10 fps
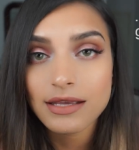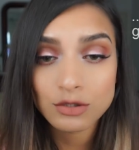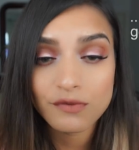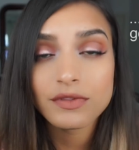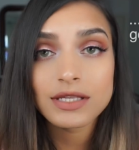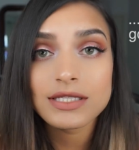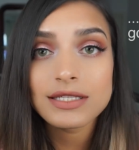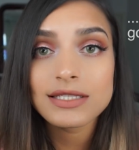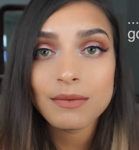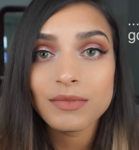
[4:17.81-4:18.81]
So if this
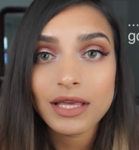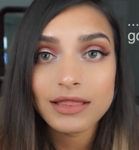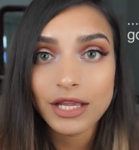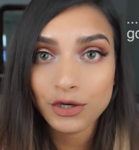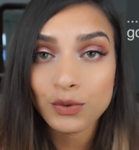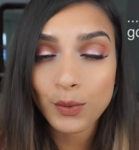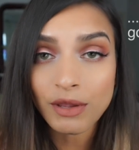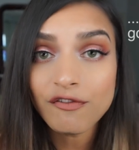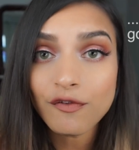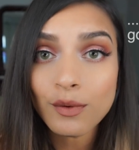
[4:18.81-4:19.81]
is something that you're
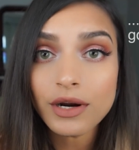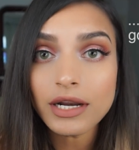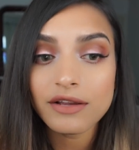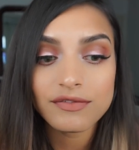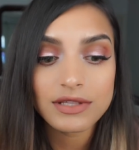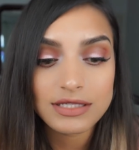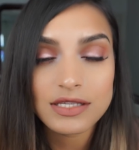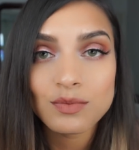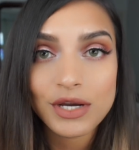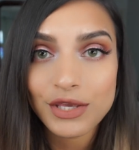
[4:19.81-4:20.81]
going for, if this
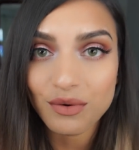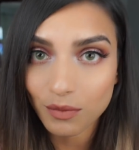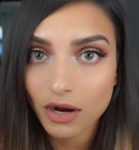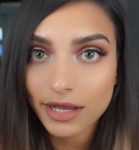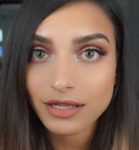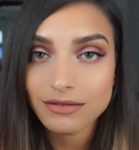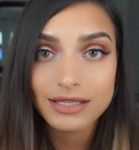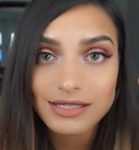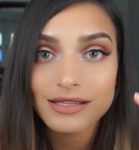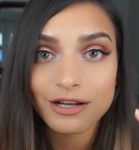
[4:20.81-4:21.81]
is what you want,
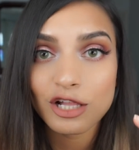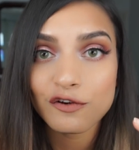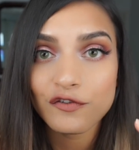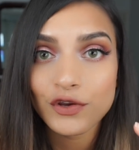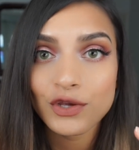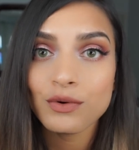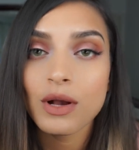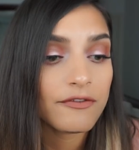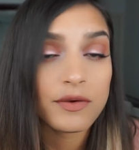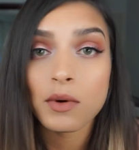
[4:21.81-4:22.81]
this is a color for you.
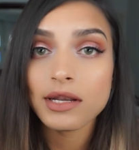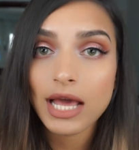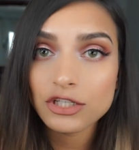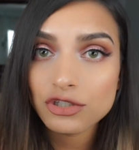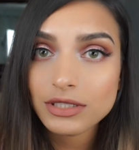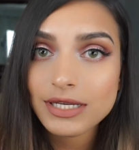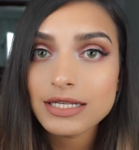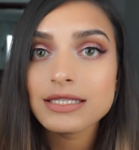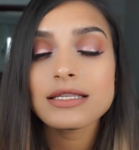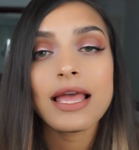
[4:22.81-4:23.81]
If you want
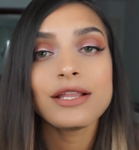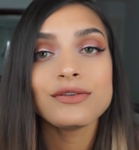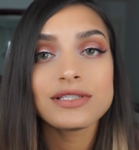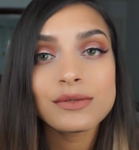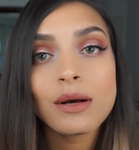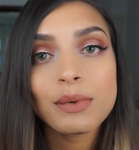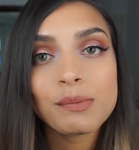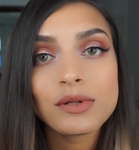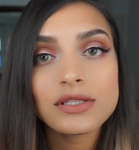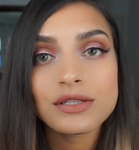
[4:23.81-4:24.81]
naturalness and you still want
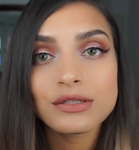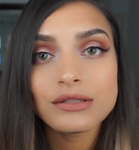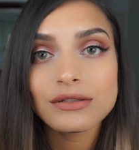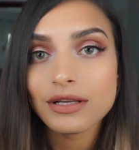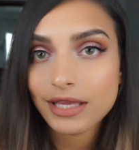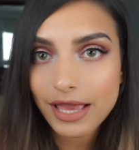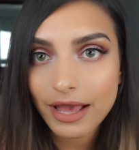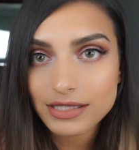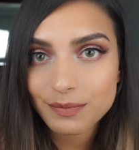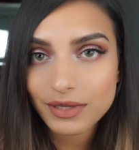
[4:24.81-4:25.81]
people to look at your
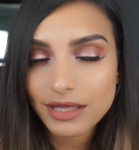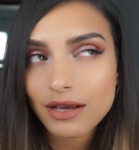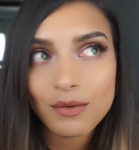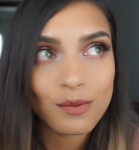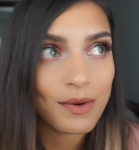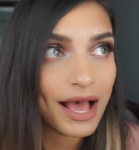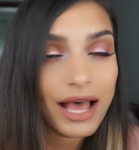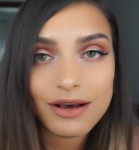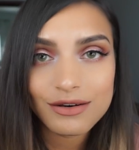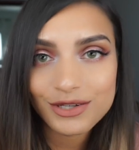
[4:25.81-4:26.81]
eyes and be like,
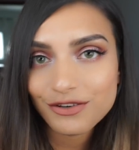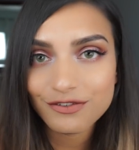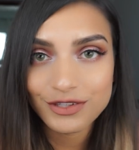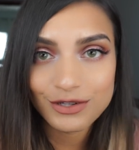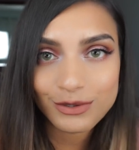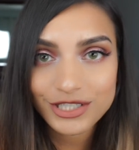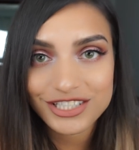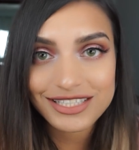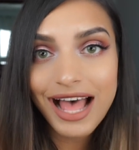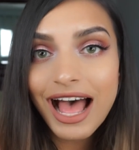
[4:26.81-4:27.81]
wow, you have
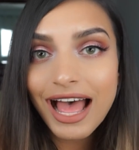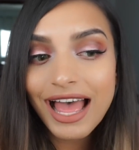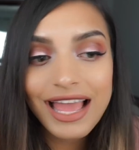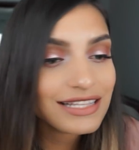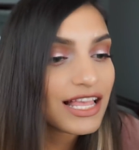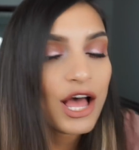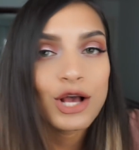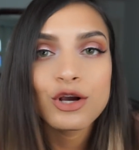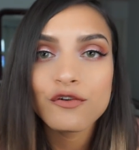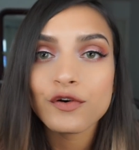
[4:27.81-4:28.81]
gorgeous eyes,
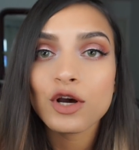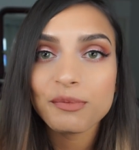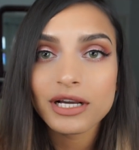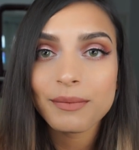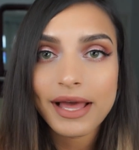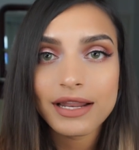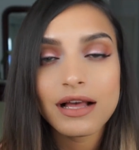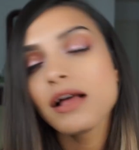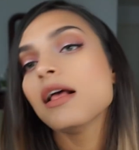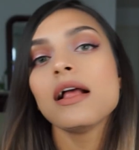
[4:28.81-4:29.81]
go for
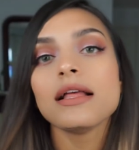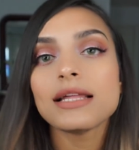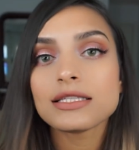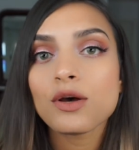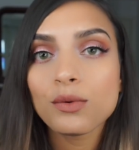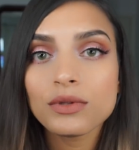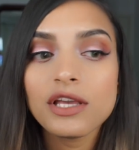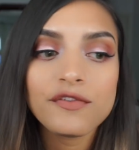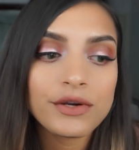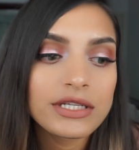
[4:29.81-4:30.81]
Copacabana. That's only
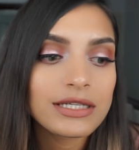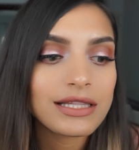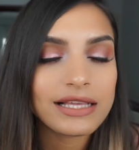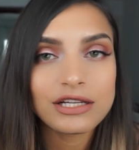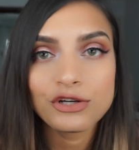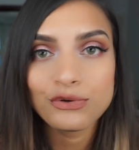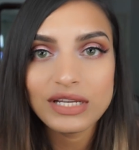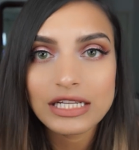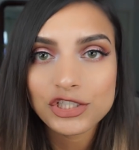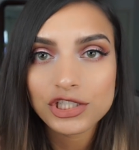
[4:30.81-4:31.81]
if you're into like the
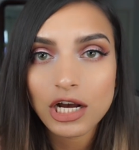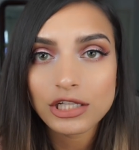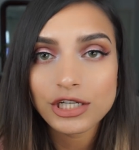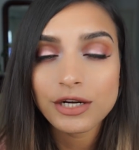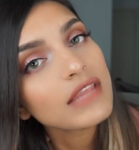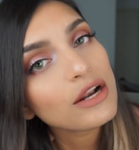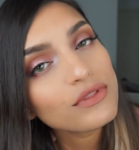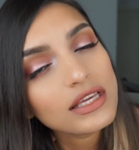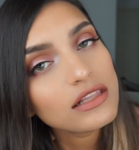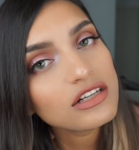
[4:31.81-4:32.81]
greenish color. I
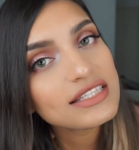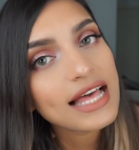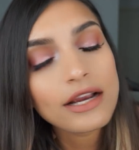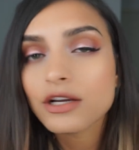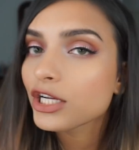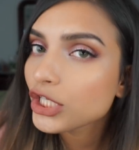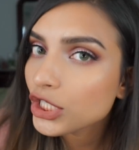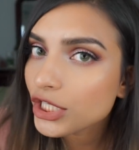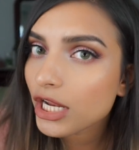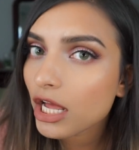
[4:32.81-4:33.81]
don't think it looks that
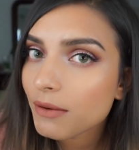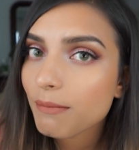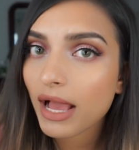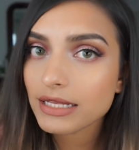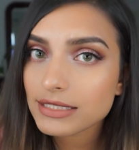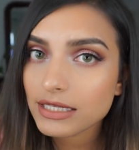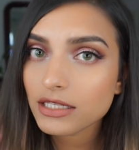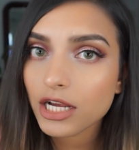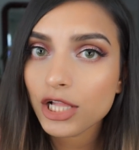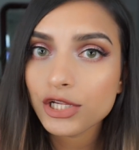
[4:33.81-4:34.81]
good on my
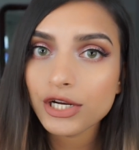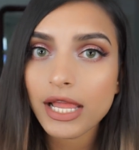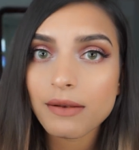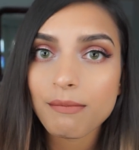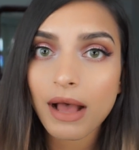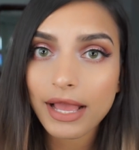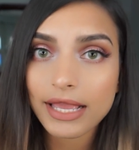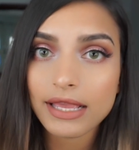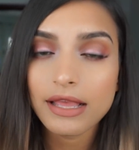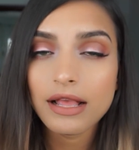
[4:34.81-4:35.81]
skin color and
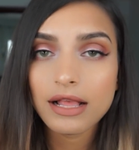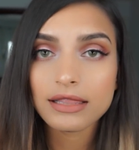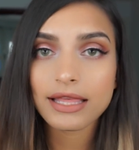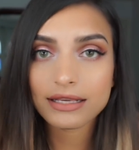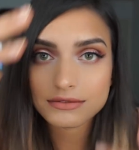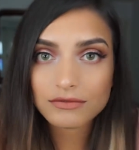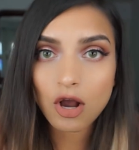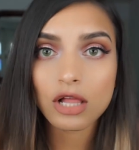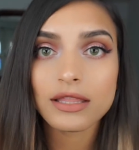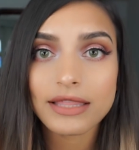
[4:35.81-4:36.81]
my, like,
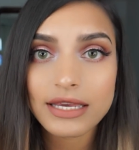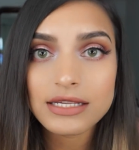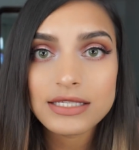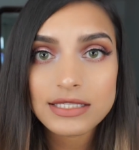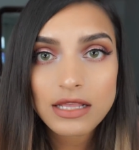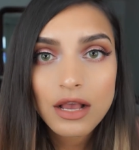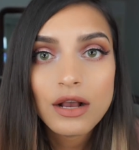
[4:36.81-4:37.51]
all of this.